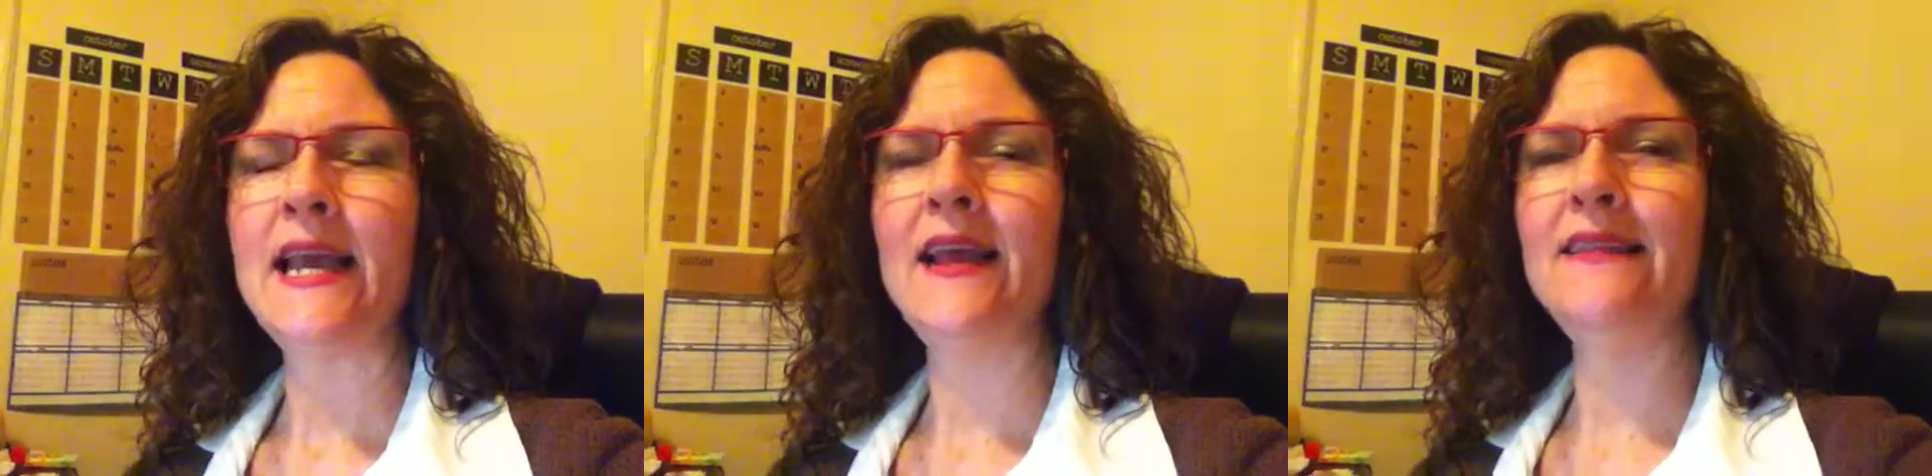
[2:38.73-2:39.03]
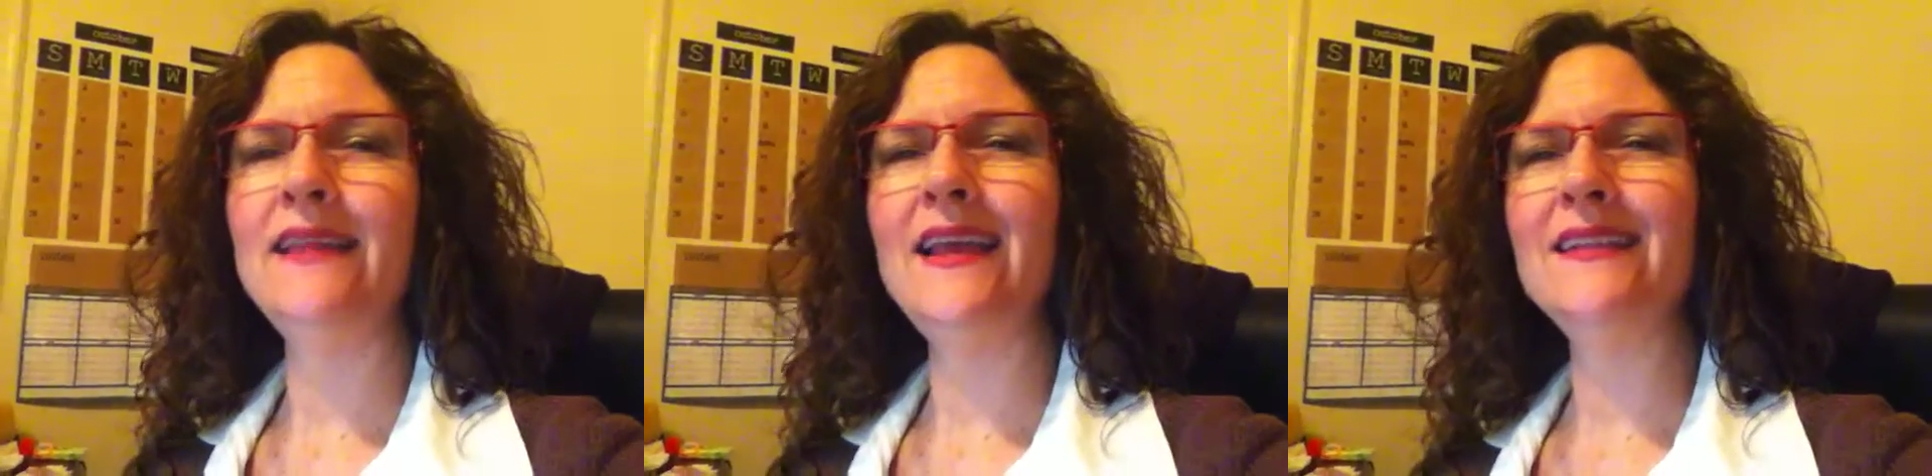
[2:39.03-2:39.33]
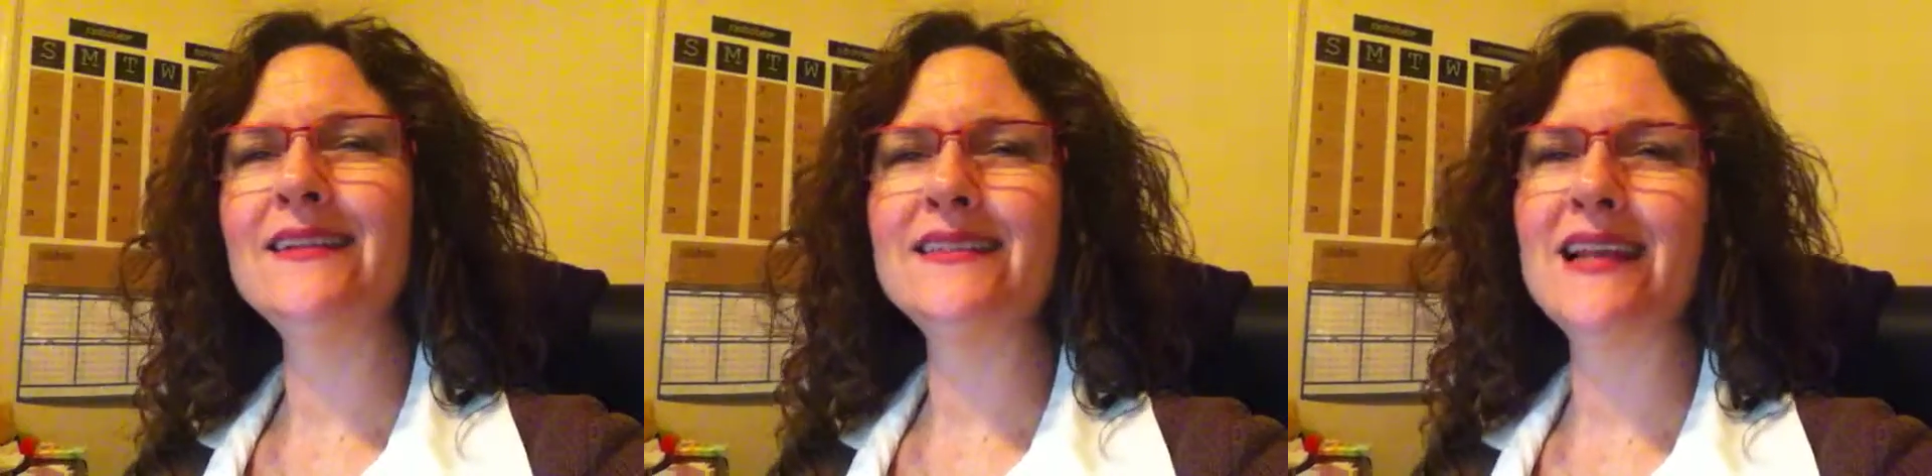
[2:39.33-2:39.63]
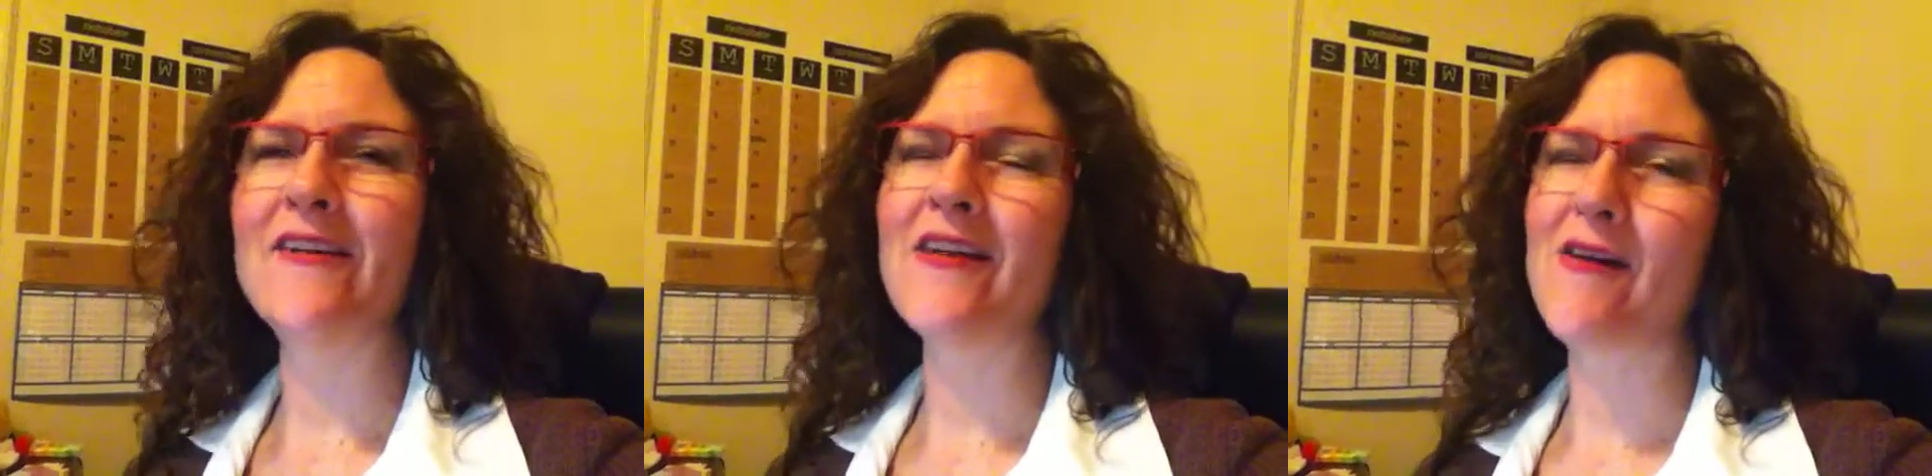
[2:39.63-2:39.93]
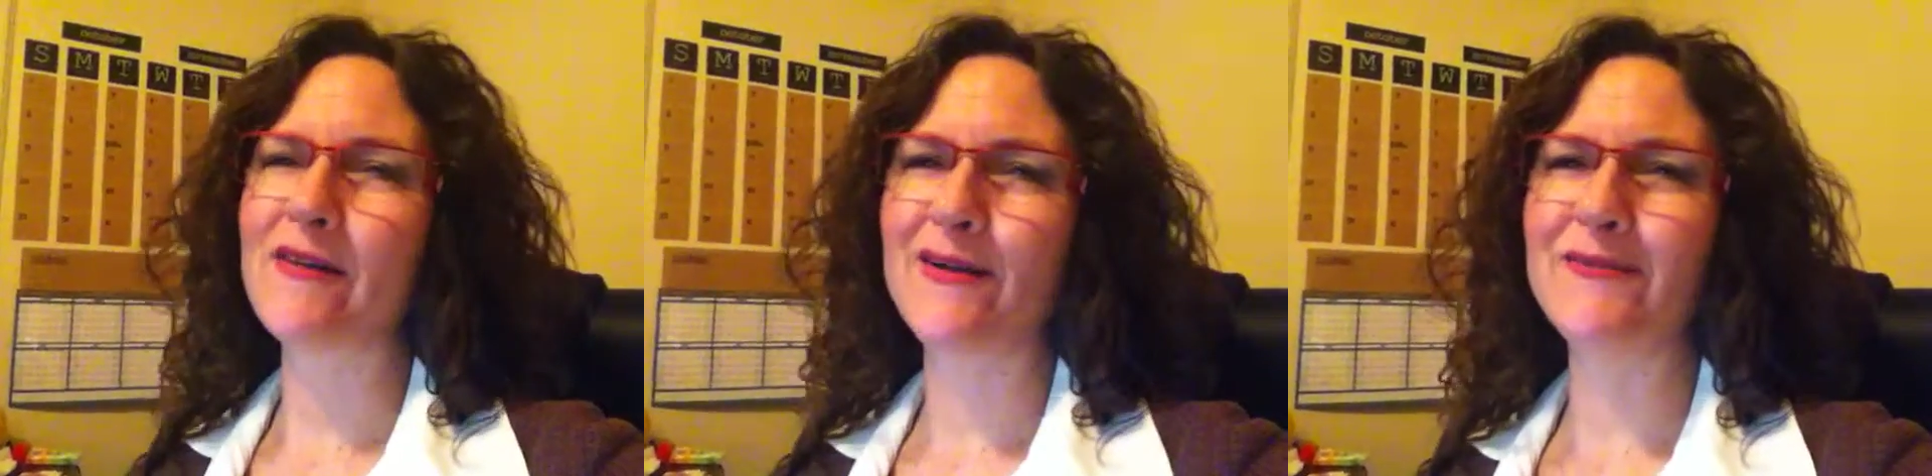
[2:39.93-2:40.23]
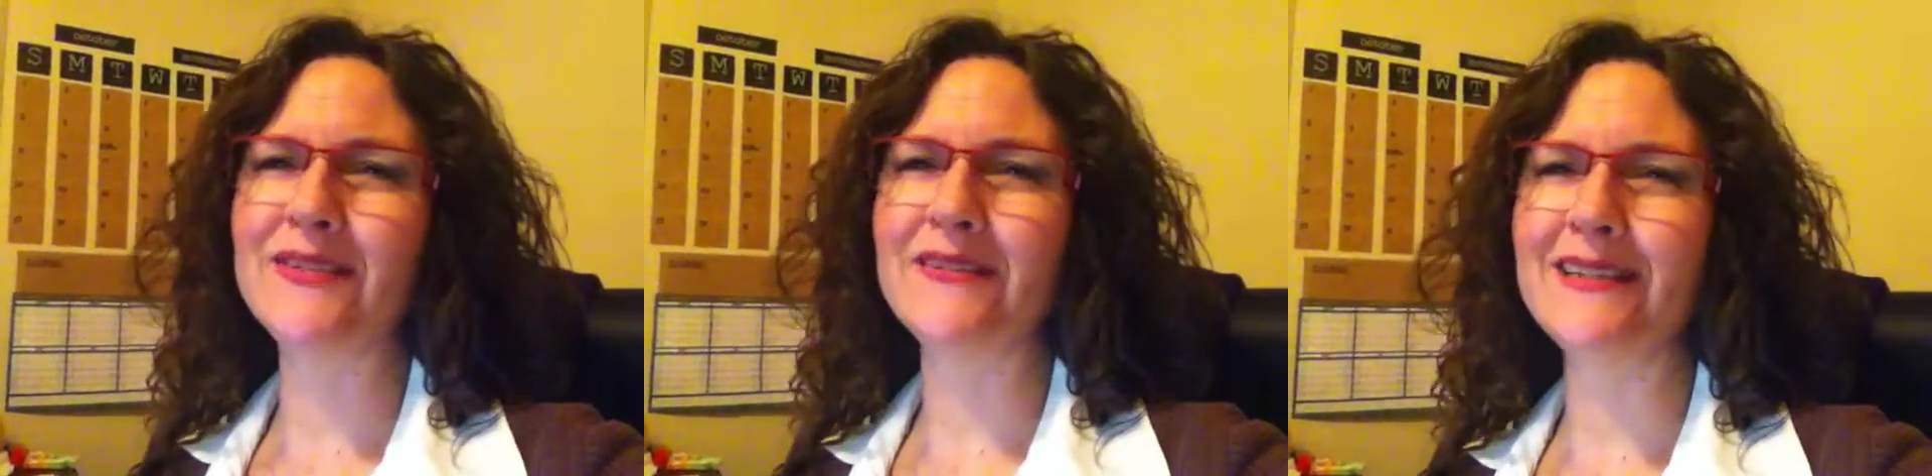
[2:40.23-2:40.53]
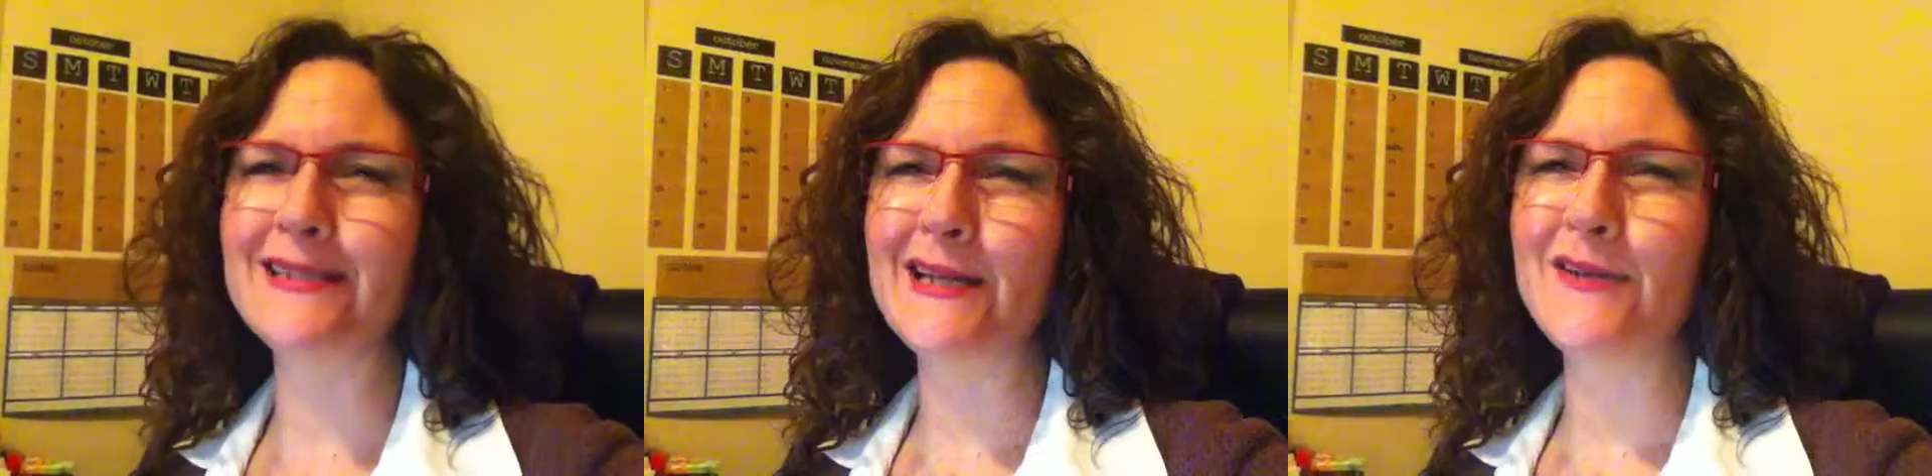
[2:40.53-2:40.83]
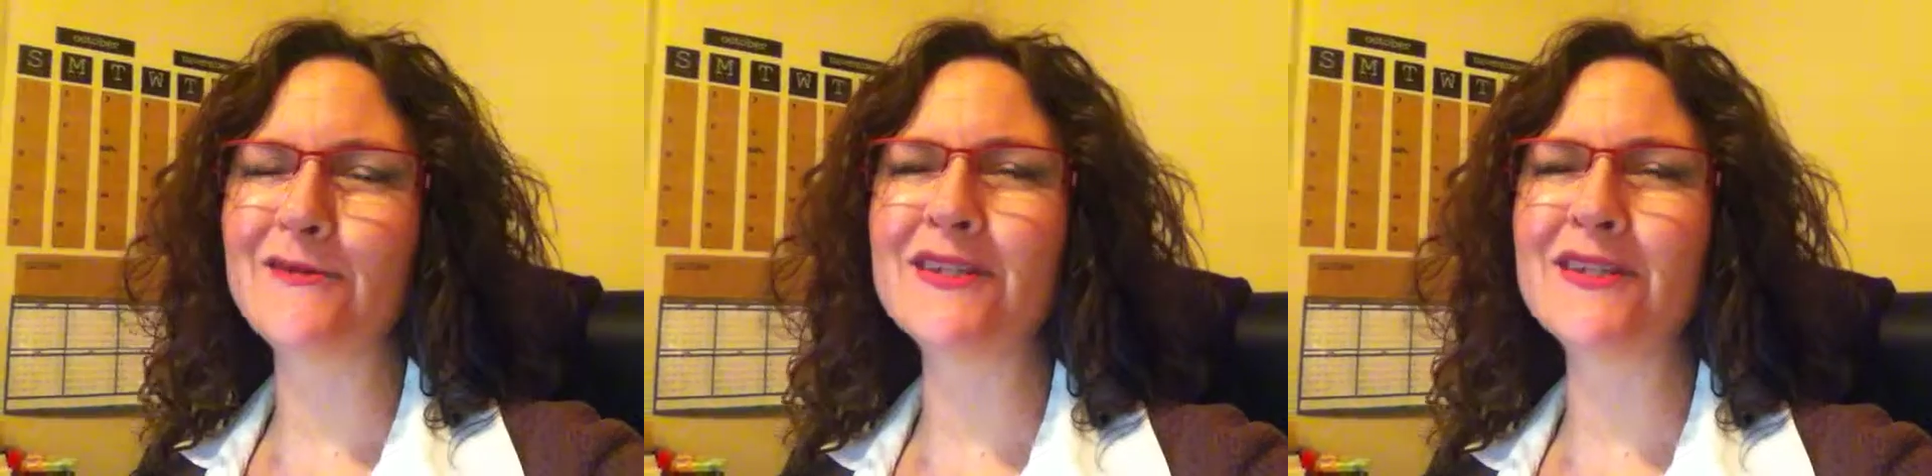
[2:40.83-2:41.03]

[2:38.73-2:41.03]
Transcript: And then the desired outcome. So let's say you